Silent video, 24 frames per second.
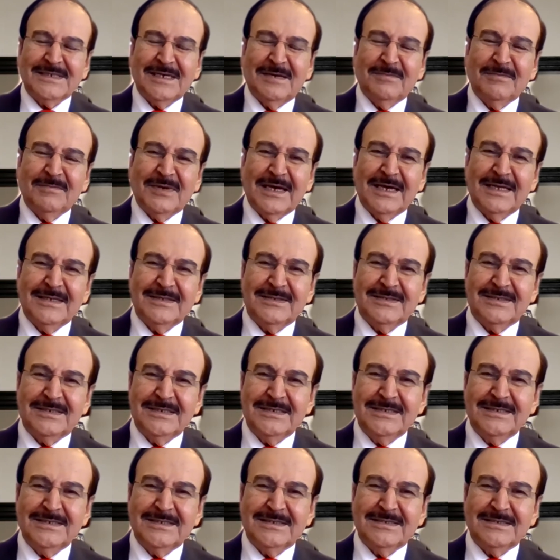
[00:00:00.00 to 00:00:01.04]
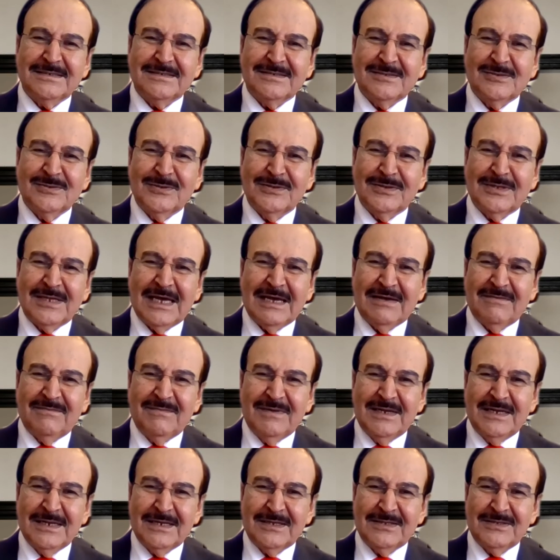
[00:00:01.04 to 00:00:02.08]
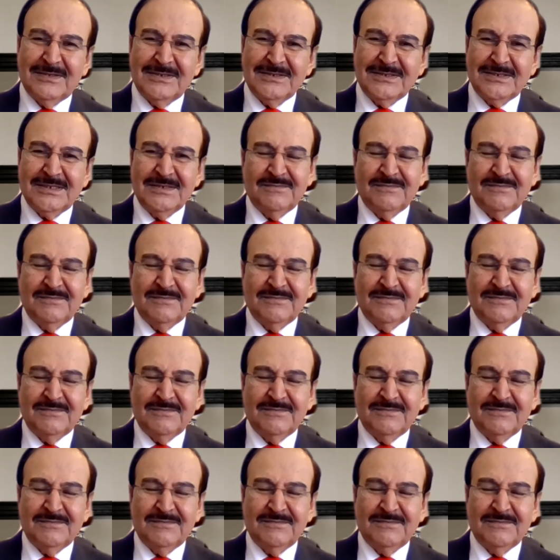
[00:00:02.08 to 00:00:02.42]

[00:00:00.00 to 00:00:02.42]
While some countries don't have electricity